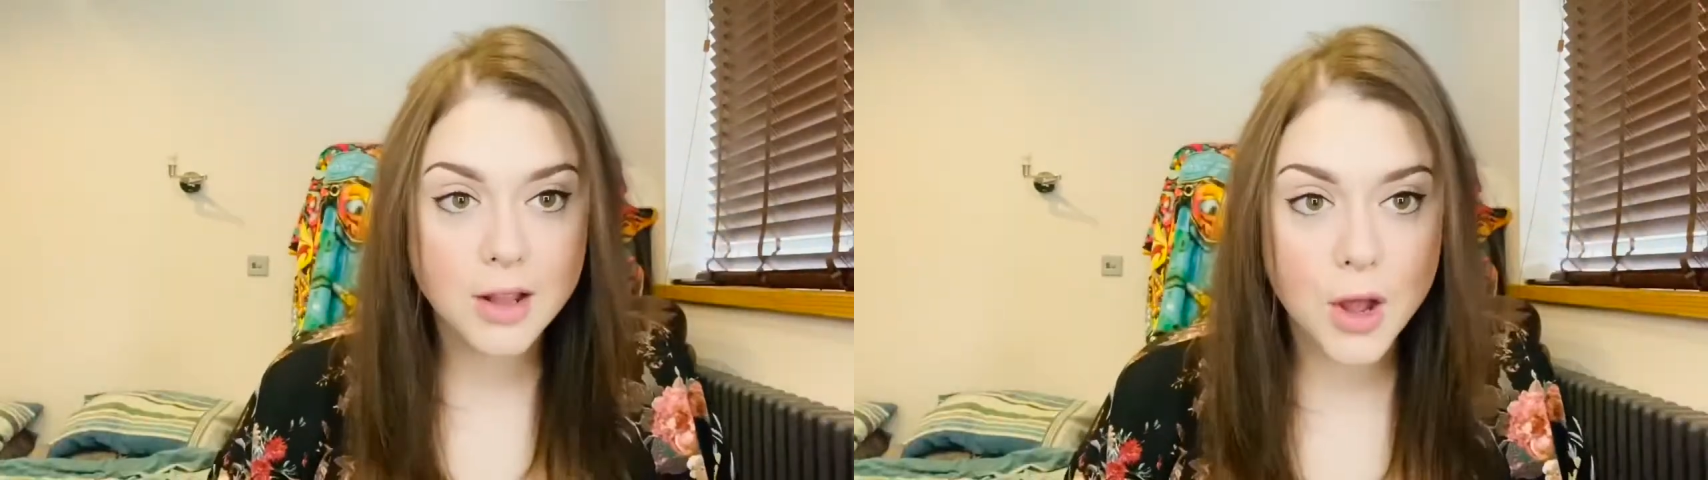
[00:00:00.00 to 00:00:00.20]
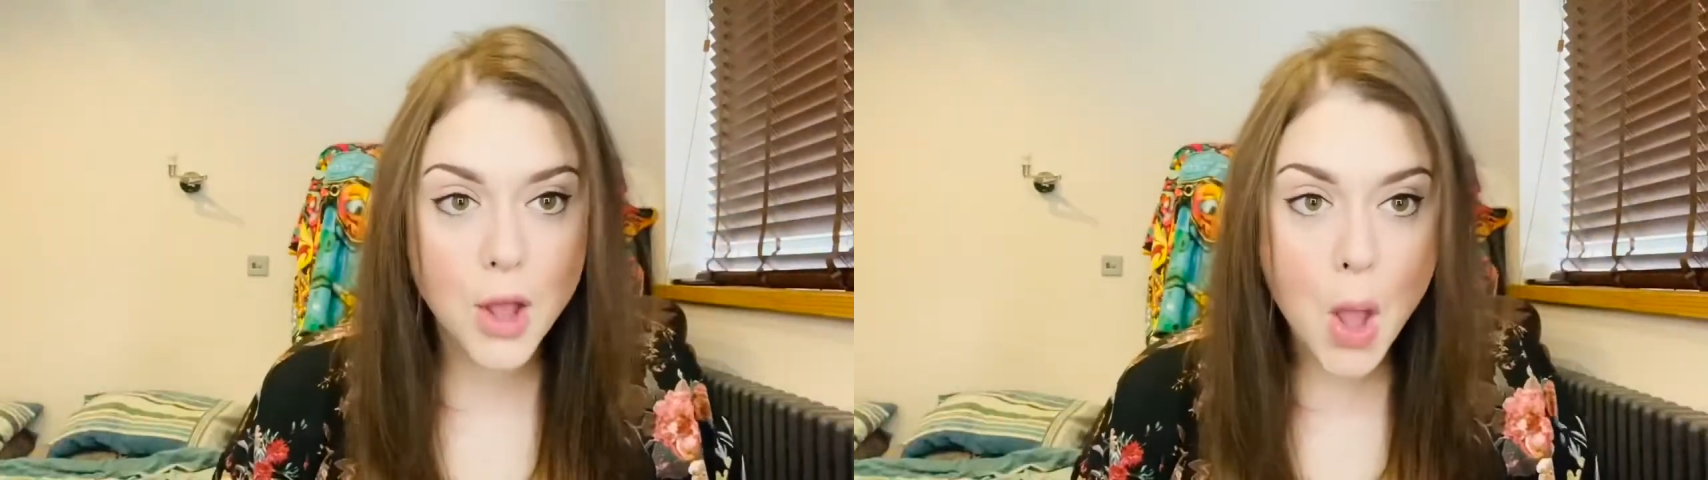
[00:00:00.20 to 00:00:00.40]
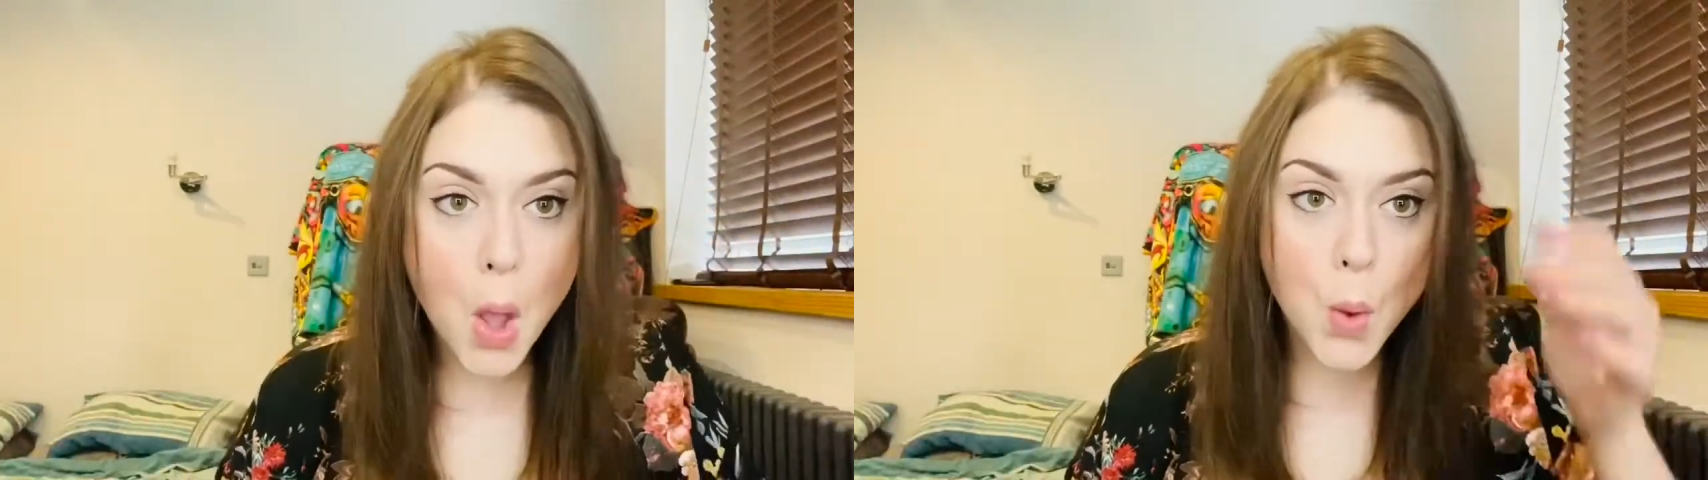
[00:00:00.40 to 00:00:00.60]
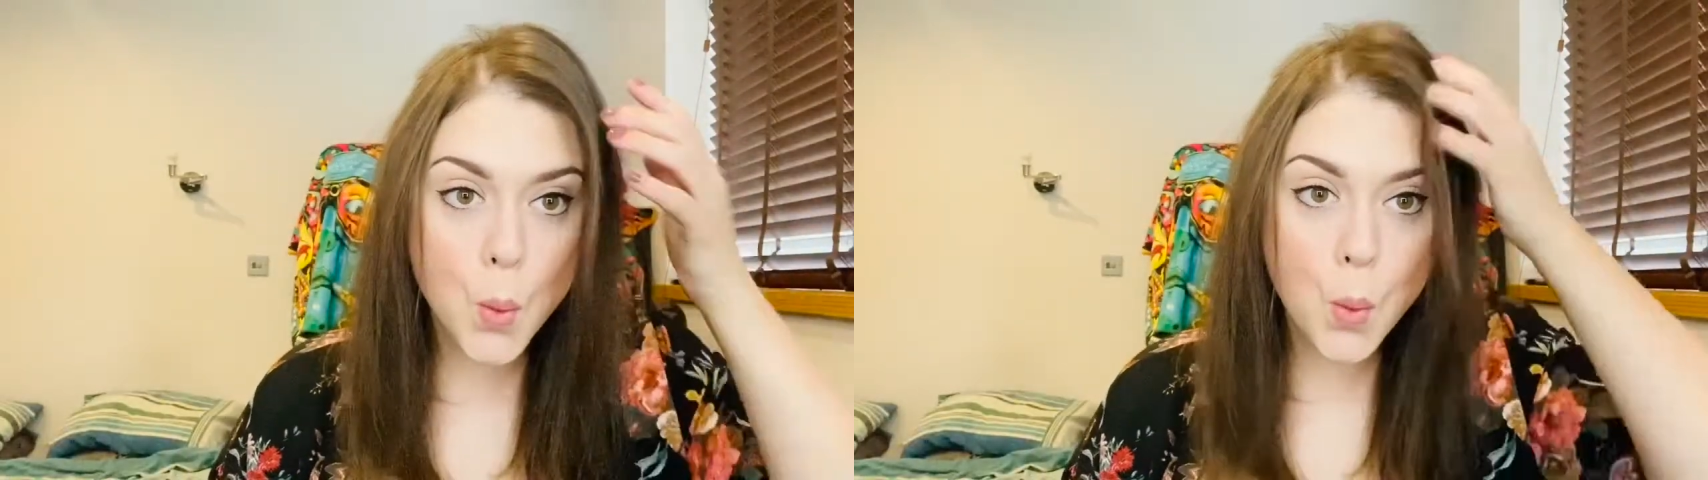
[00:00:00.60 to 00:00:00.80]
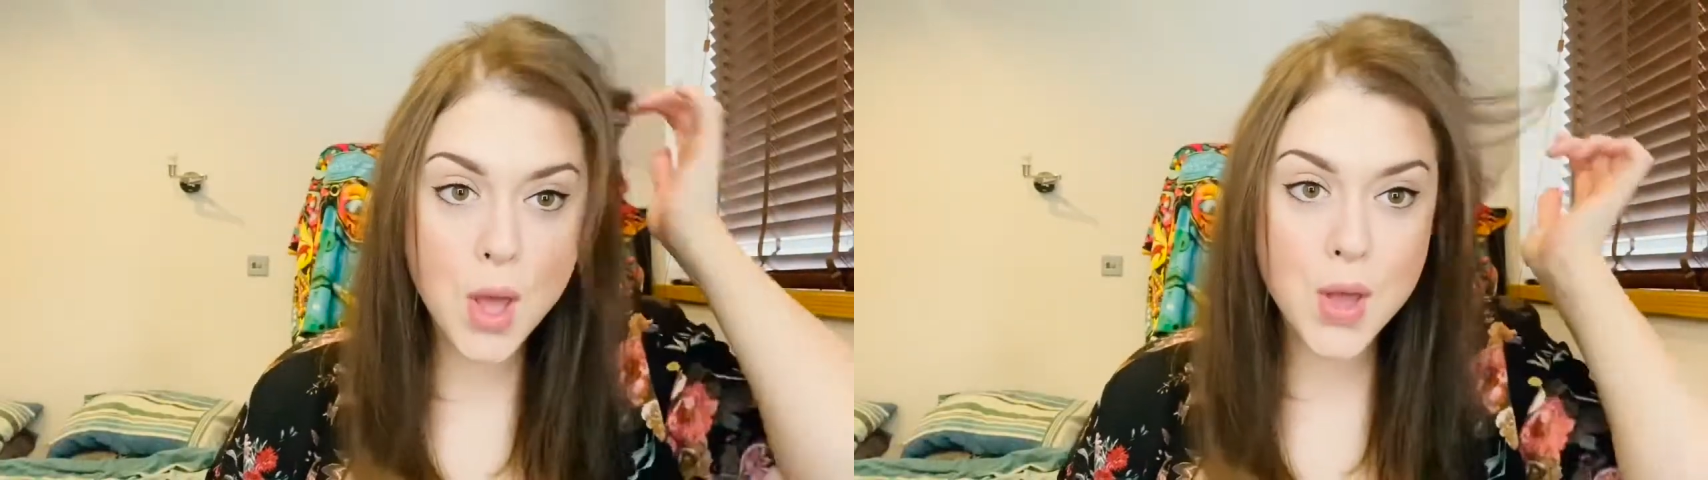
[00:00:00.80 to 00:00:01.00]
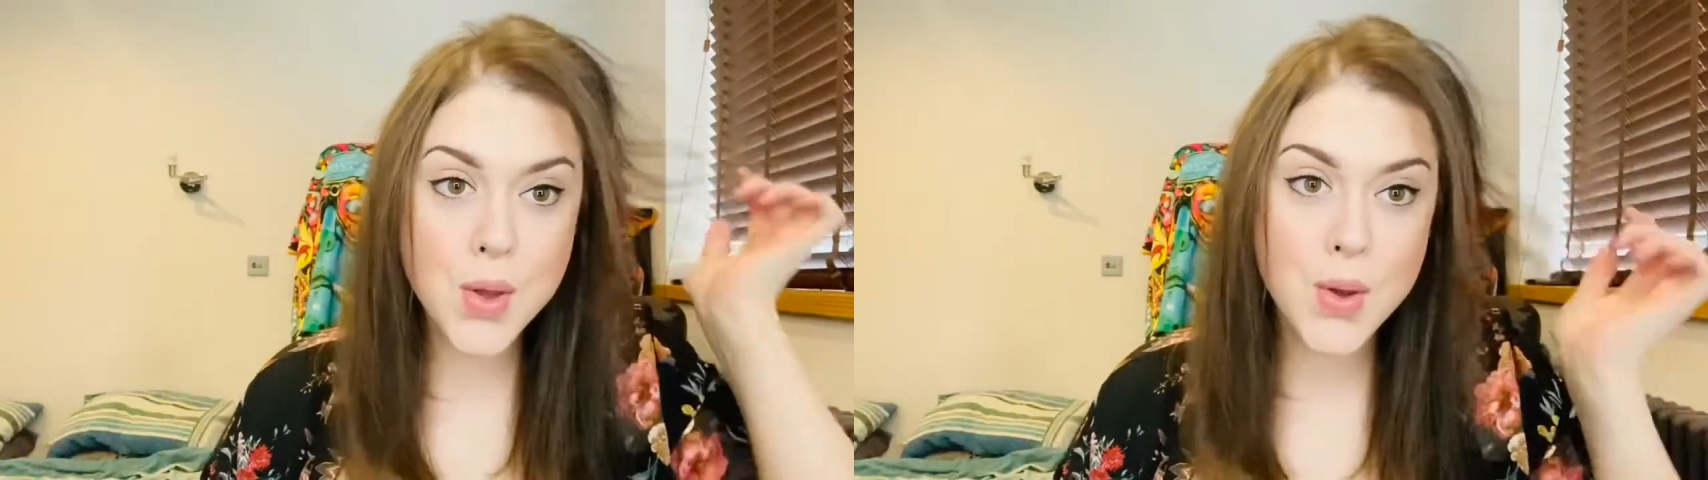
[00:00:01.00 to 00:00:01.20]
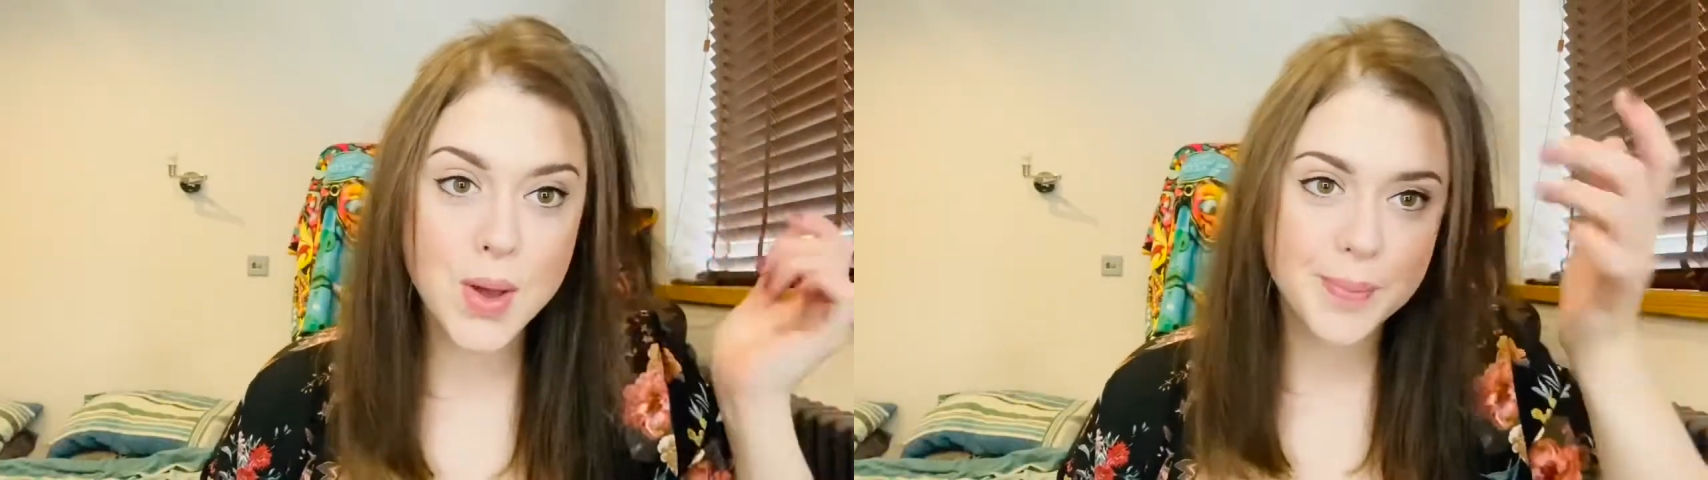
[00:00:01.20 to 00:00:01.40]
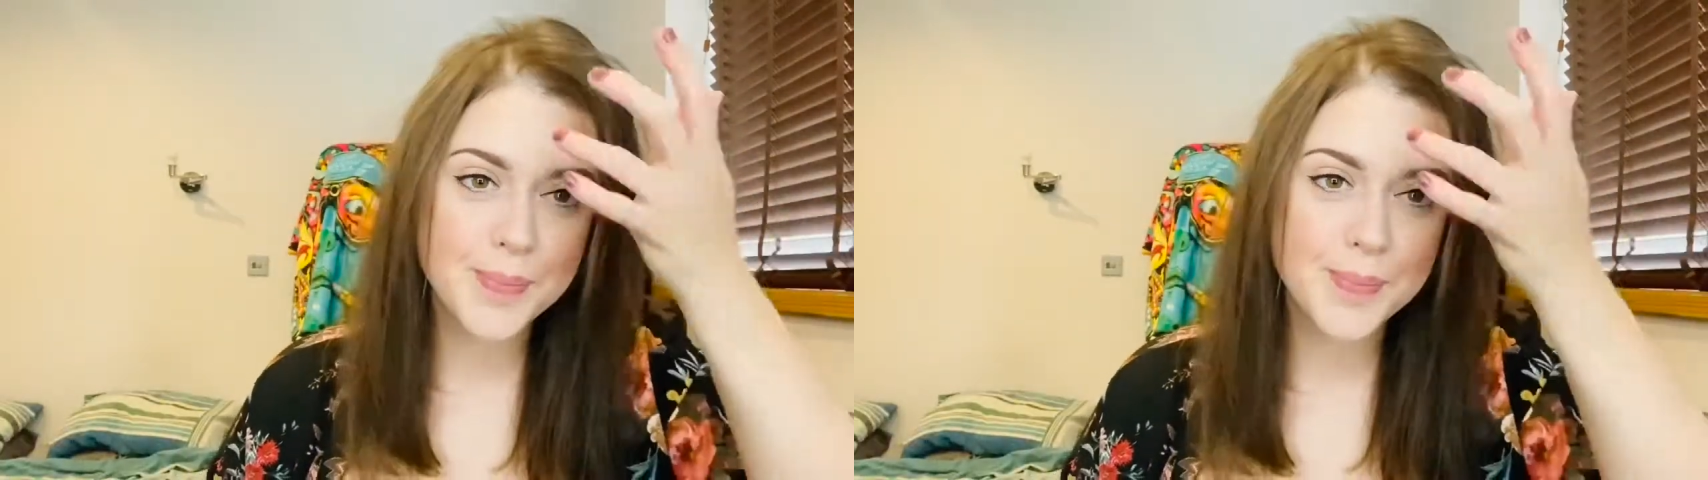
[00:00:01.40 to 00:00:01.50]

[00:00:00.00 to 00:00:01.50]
look. Woo!